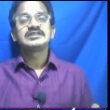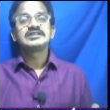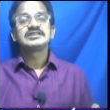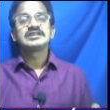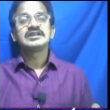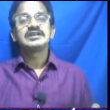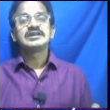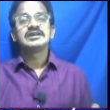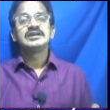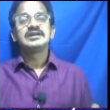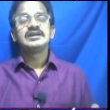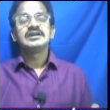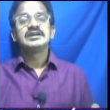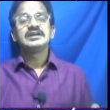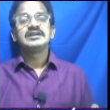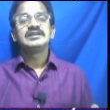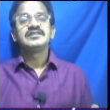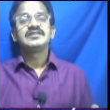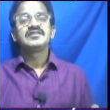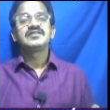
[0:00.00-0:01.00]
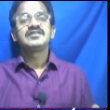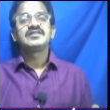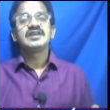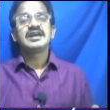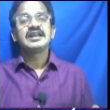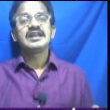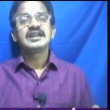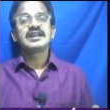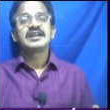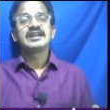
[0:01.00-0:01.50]
that uh, it is
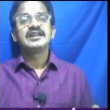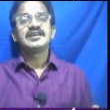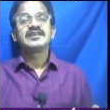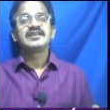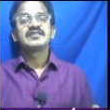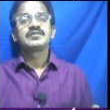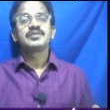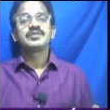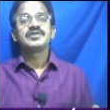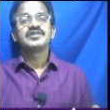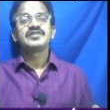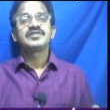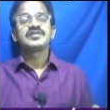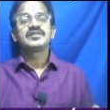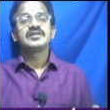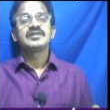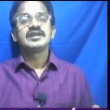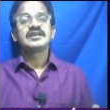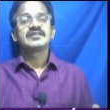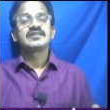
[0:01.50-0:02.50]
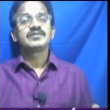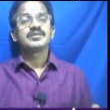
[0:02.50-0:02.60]
directly express,